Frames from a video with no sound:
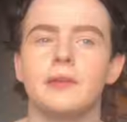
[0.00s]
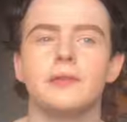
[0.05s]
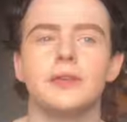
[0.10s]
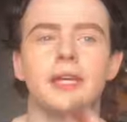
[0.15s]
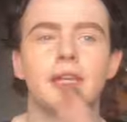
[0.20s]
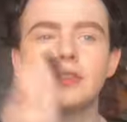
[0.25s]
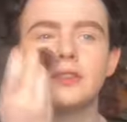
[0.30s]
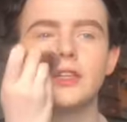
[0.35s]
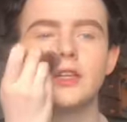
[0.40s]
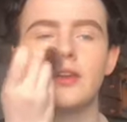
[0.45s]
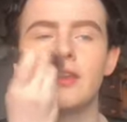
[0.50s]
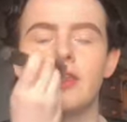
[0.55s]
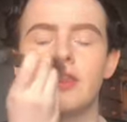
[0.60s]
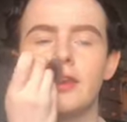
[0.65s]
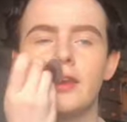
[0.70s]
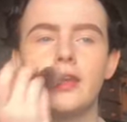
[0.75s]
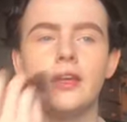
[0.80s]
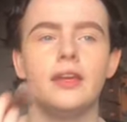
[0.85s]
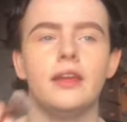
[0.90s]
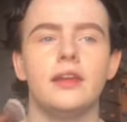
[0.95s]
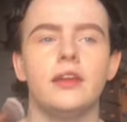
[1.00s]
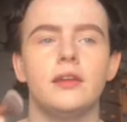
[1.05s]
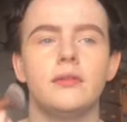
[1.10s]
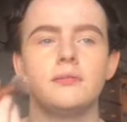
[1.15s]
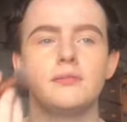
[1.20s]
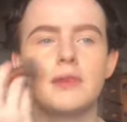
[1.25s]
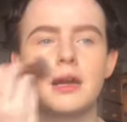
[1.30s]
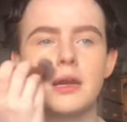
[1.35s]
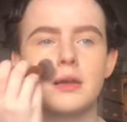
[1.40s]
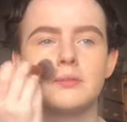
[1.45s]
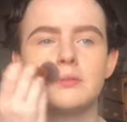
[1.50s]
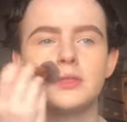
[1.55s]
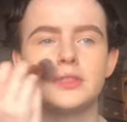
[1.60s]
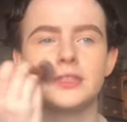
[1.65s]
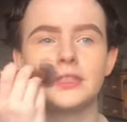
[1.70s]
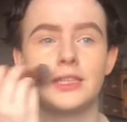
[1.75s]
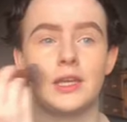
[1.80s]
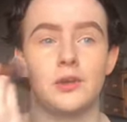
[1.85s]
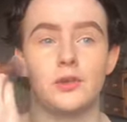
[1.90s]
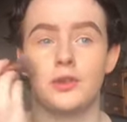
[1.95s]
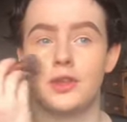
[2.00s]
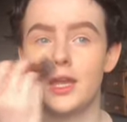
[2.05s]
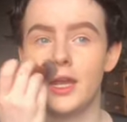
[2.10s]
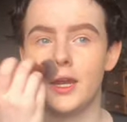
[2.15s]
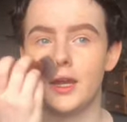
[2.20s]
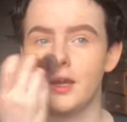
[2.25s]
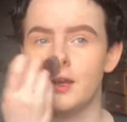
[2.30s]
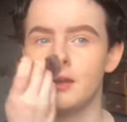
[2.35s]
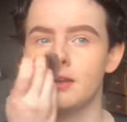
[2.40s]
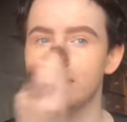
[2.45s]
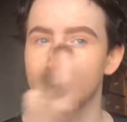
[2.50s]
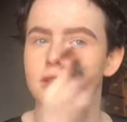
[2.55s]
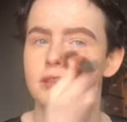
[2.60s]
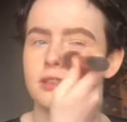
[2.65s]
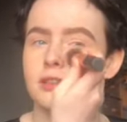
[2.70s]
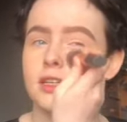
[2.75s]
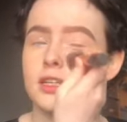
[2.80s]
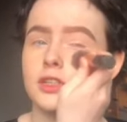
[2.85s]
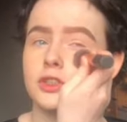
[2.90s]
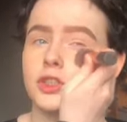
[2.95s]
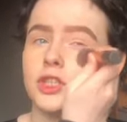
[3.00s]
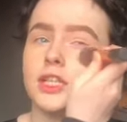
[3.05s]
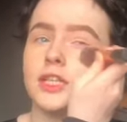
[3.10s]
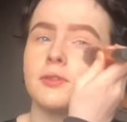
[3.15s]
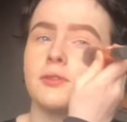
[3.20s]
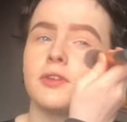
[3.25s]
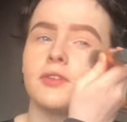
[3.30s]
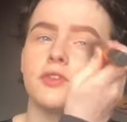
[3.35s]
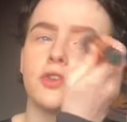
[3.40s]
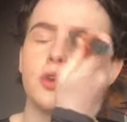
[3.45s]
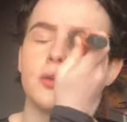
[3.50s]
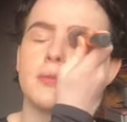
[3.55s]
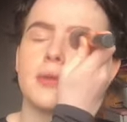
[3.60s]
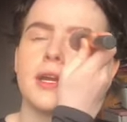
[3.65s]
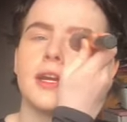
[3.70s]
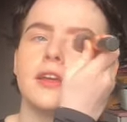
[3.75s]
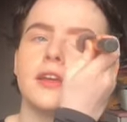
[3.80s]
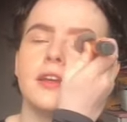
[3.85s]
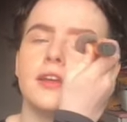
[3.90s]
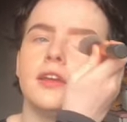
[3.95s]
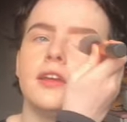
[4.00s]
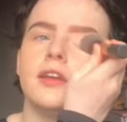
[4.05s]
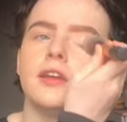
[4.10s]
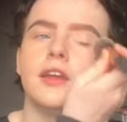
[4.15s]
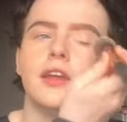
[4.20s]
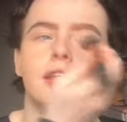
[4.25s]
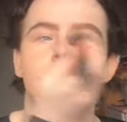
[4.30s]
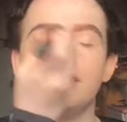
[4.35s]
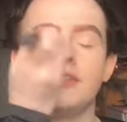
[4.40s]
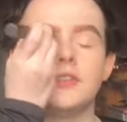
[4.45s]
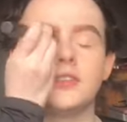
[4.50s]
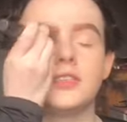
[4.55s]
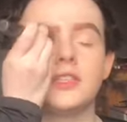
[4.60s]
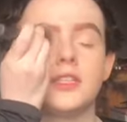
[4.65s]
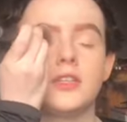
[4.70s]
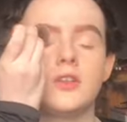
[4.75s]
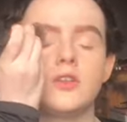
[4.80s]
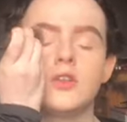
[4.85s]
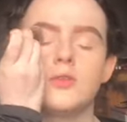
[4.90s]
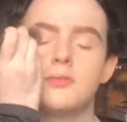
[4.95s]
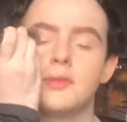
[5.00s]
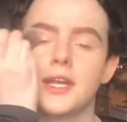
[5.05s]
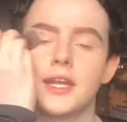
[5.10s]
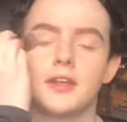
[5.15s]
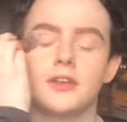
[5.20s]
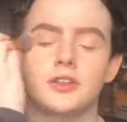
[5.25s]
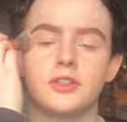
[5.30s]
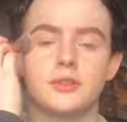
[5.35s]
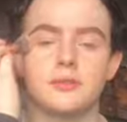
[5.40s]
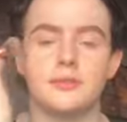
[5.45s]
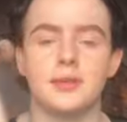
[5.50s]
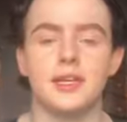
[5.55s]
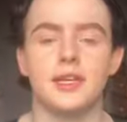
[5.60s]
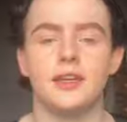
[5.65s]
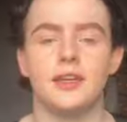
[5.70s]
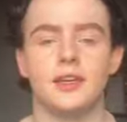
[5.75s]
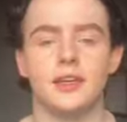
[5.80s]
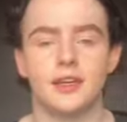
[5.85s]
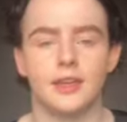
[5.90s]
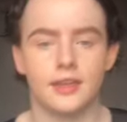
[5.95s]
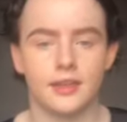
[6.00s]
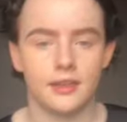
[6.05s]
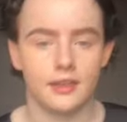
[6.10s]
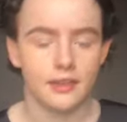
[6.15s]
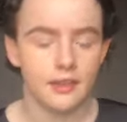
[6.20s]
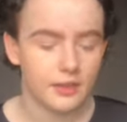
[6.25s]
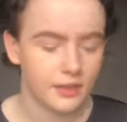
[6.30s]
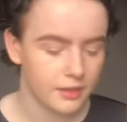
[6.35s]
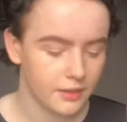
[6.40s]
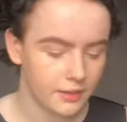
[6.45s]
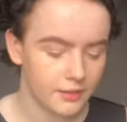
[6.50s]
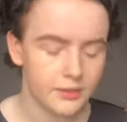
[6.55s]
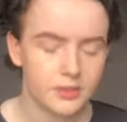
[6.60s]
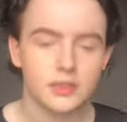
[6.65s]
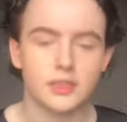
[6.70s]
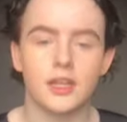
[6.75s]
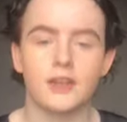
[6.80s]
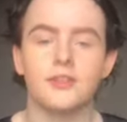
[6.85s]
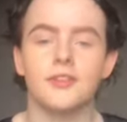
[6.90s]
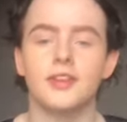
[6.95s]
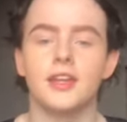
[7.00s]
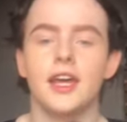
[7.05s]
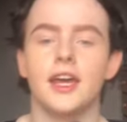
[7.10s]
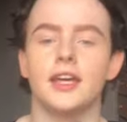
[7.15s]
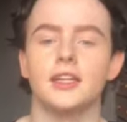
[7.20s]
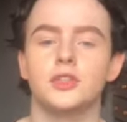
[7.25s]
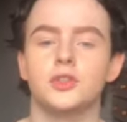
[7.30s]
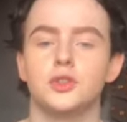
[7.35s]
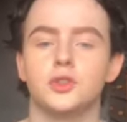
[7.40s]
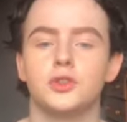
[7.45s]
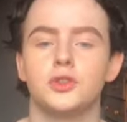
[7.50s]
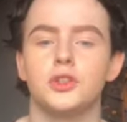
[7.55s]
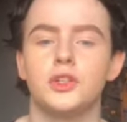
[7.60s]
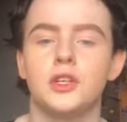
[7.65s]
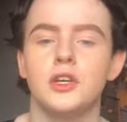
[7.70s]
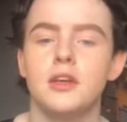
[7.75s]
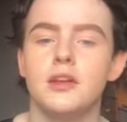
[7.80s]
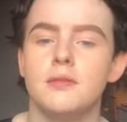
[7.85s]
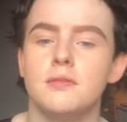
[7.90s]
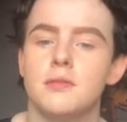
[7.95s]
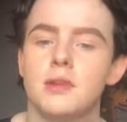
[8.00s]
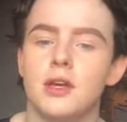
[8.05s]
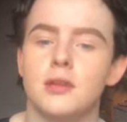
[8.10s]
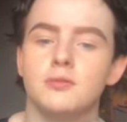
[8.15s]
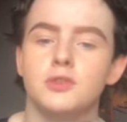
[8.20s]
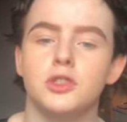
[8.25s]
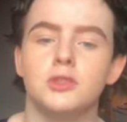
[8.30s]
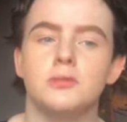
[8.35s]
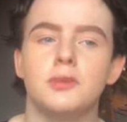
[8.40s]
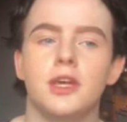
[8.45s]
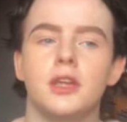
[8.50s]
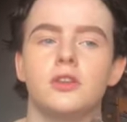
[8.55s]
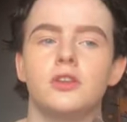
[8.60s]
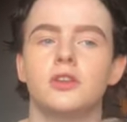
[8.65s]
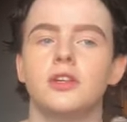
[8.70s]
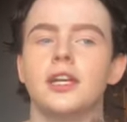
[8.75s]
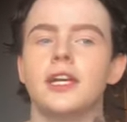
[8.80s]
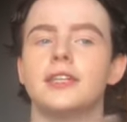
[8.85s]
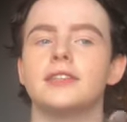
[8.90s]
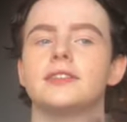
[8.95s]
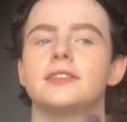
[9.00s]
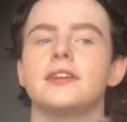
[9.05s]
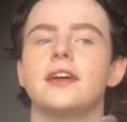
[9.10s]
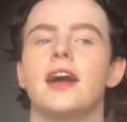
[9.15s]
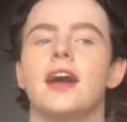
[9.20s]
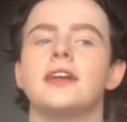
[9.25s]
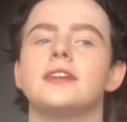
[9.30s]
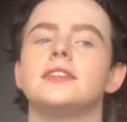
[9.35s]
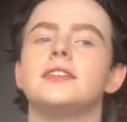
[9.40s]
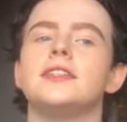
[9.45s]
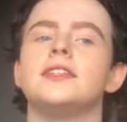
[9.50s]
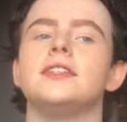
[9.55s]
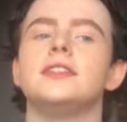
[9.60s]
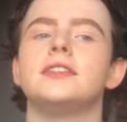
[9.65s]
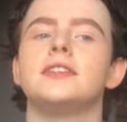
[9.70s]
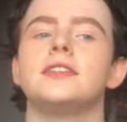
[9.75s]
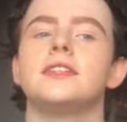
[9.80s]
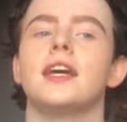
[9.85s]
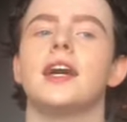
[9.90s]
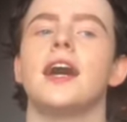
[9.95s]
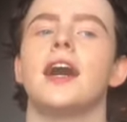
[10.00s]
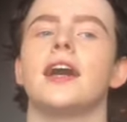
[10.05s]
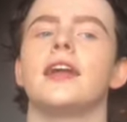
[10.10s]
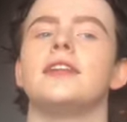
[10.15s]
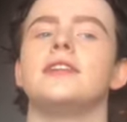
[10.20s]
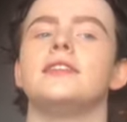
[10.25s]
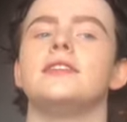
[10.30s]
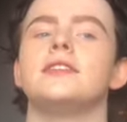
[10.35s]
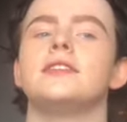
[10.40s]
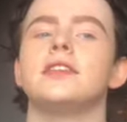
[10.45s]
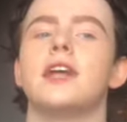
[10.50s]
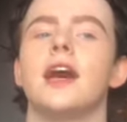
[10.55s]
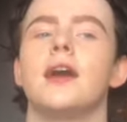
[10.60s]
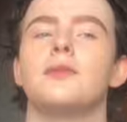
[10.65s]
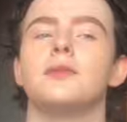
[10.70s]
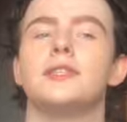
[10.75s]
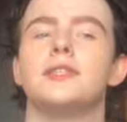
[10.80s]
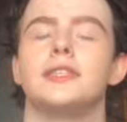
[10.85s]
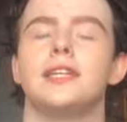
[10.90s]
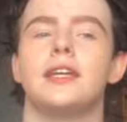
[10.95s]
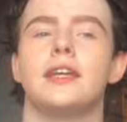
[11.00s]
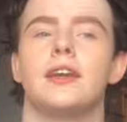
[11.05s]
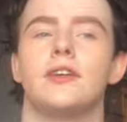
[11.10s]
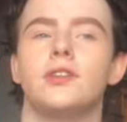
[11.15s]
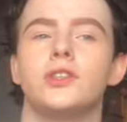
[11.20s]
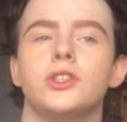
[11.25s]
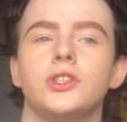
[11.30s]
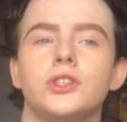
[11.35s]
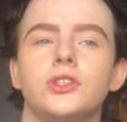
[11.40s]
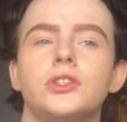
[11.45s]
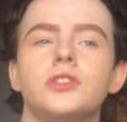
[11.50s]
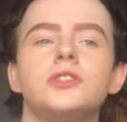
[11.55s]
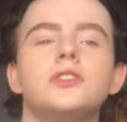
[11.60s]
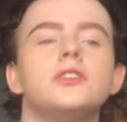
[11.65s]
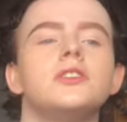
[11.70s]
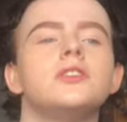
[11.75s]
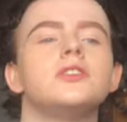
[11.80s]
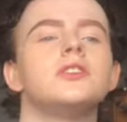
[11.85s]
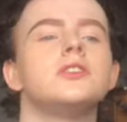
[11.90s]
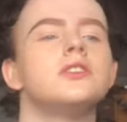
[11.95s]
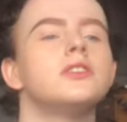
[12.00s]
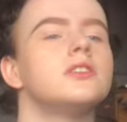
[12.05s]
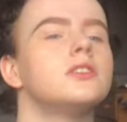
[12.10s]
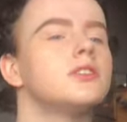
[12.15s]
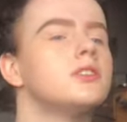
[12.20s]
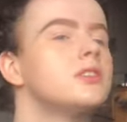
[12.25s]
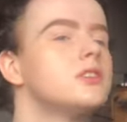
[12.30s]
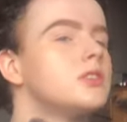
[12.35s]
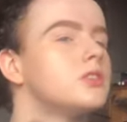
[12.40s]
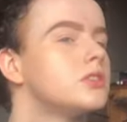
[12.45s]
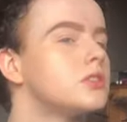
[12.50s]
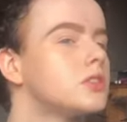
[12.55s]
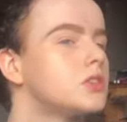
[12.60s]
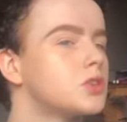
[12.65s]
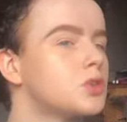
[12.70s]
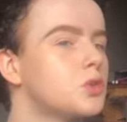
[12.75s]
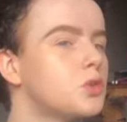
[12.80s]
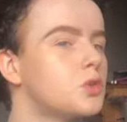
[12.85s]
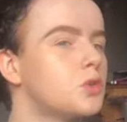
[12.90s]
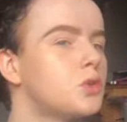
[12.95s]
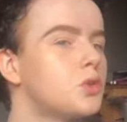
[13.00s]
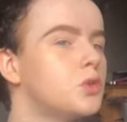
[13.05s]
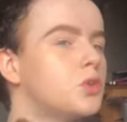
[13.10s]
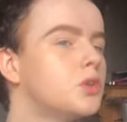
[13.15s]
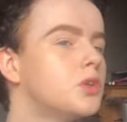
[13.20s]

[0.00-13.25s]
when I turned 3, my mum was still there, like training with Robert, and he was like, oh, bring her to me and stuff like that. So Mum took me along to his classes, and I was there ever since. So